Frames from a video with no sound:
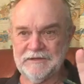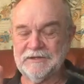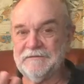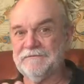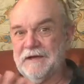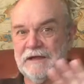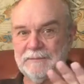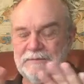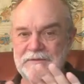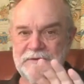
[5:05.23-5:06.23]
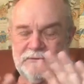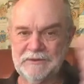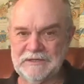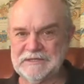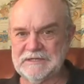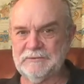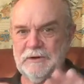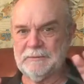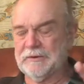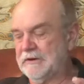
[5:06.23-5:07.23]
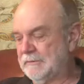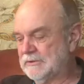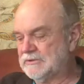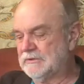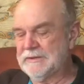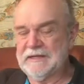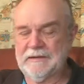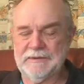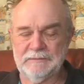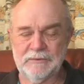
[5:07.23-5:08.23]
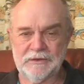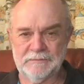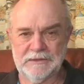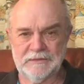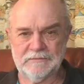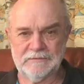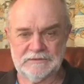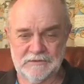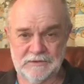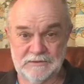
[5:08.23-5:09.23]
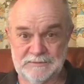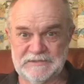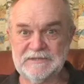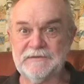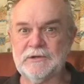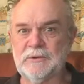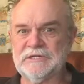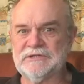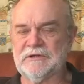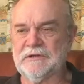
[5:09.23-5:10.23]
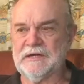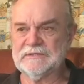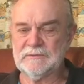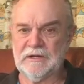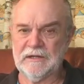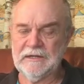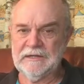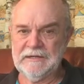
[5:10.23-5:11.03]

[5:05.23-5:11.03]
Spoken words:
develop the Windy TY program. I'll talk about that a bit more in a minute because I've got a specific question on that as well.